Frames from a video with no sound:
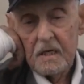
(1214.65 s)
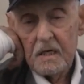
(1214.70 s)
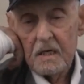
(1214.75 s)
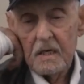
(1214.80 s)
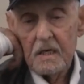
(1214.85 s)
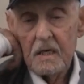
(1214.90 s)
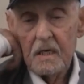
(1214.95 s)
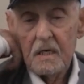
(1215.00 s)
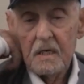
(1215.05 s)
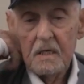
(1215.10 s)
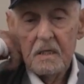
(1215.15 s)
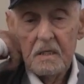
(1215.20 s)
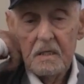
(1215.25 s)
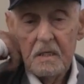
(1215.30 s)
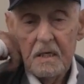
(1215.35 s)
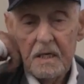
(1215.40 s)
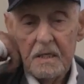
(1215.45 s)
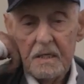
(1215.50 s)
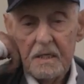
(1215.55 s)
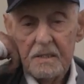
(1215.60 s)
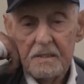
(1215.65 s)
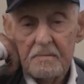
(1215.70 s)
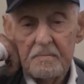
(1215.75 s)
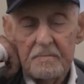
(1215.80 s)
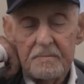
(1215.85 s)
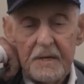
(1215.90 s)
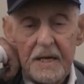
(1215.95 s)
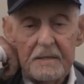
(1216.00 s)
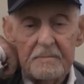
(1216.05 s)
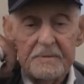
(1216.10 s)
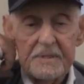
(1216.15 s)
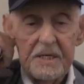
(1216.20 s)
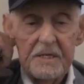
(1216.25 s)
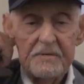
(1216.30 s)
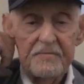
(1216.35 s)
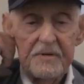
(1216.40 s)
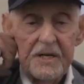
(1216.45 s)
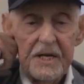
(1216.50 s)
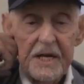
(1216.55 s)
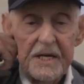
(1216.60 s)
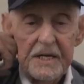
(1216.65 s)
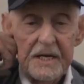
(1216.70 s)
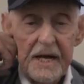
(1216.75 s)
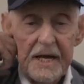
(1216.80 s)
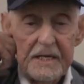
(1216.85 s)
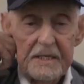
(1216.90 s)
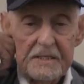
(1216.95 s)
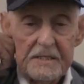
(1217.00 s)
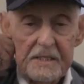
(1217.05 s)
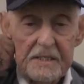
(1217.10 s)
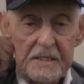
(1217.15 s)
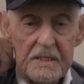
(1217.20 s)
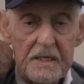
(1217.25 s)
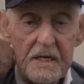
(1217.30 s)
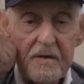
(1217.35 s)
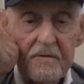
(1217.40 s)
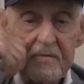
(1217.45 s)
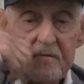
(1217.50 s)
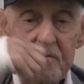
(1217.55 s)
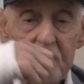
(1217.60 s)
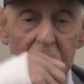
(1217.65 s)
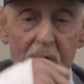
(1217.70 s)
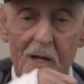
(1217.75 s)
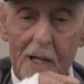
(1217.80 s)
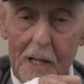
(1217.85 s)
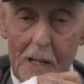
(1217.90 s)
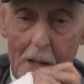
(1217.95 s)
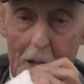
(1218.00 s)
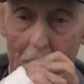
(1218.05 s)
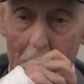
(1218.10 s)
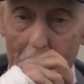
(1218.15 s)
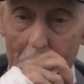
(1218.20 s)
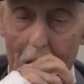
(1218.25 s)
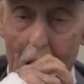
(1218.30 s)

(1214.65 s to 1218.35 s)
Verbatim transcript: uh, I guess it became CVA 19 after all.